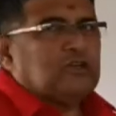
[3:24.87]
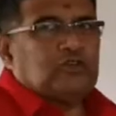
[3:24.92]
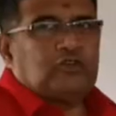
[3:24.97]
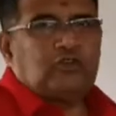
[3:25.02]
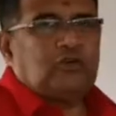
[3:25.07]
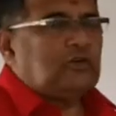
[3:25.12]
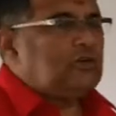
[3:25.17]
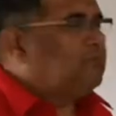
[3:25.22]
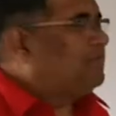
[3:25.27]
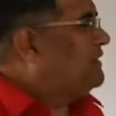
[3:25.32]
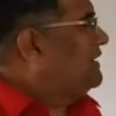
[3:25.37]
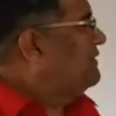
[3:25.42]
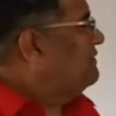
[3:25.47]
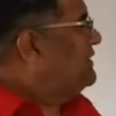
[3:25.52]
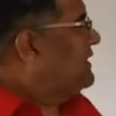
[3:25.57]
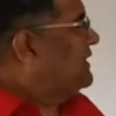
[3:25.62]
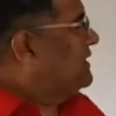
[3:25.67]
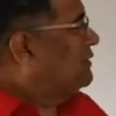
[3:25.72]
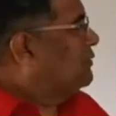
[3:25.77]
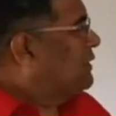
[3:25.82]
So we have
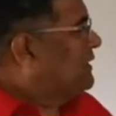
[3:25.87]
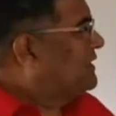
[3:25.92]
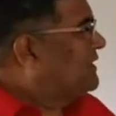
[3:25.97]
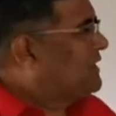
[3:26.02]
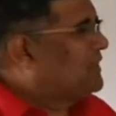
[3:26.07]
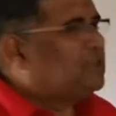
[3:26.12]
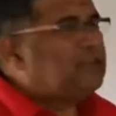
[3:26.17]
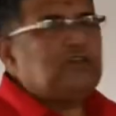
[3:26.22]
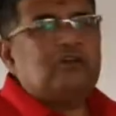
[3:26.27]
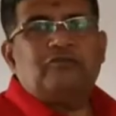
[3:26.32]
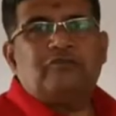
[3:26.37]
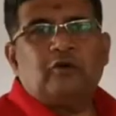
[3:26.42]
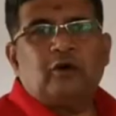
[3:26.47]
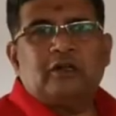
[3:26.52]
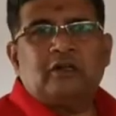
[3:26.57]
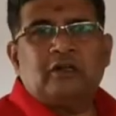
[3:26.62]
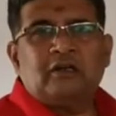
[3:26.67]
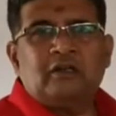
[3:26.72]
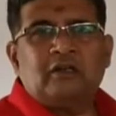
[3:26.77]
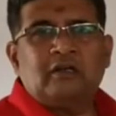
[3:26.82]
taken 1 kg of
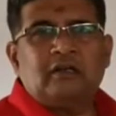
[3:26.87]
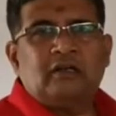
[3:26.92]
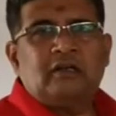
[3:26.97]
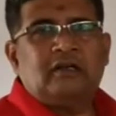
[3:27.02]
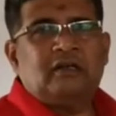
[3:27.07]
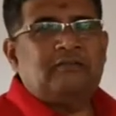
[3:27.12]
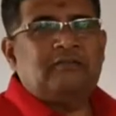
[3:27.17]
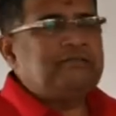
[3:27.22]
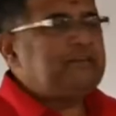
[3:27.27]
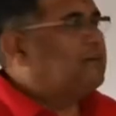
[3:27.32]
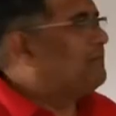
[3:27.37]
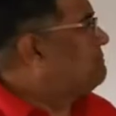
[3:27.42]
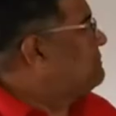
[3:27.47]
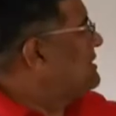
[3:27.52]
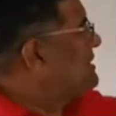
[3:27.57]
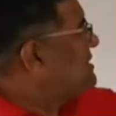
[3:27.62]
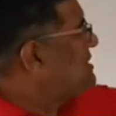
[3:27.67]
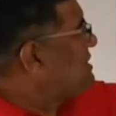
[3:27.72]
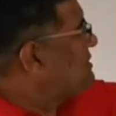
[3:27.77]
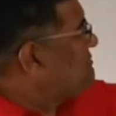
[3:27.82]
water, we have
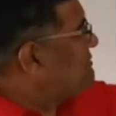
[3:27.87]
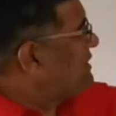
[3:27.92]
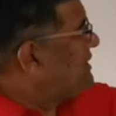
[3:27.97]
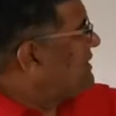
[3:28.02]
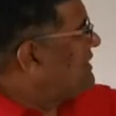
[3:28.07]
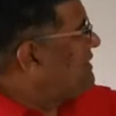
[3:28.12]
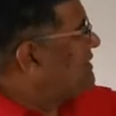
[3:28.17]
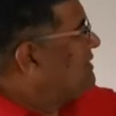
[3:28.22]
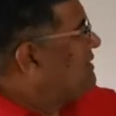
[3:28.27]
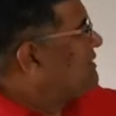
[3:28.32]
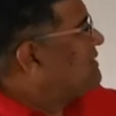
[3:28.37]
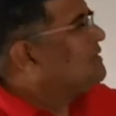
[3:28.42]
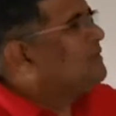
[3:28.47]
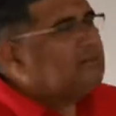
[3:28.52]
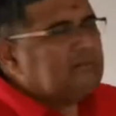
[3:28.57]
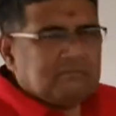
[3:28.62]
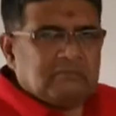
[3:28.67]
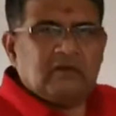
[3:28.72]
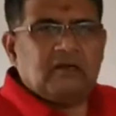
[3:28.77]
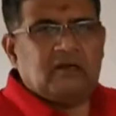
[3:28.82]
placed the
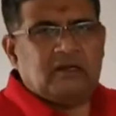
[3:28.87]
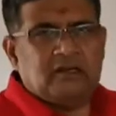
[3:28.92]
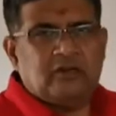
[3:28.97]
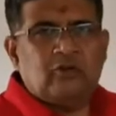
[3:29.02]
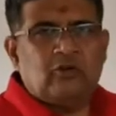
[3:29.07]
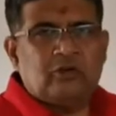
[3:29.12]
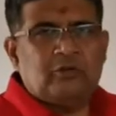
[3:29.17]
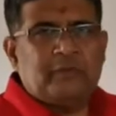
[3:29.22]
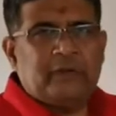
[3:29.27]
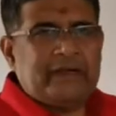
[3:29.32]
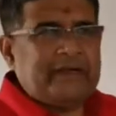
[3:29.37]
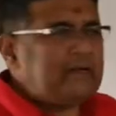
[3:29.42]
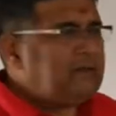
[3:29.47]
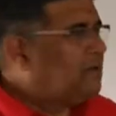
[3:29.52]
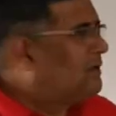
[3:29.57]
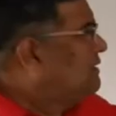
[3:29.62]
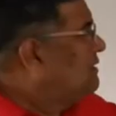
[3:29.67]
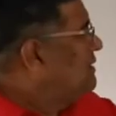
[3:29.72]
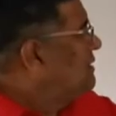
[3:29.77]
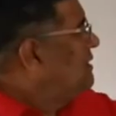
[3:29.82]
weight, a known
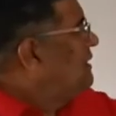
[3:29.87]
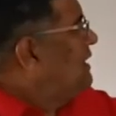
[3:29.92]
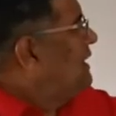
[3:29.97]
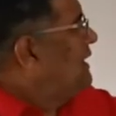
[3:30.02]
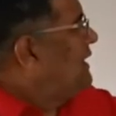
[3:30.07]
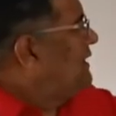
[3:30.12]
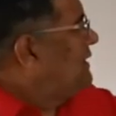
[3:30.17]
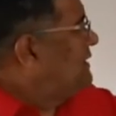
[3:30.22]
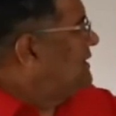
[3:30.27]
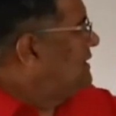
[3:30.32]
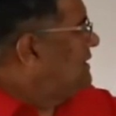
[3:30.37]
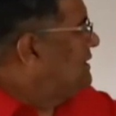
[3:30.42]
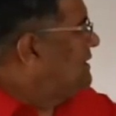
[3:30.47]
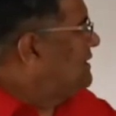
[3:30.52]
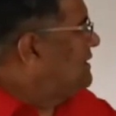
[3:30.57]
weight, and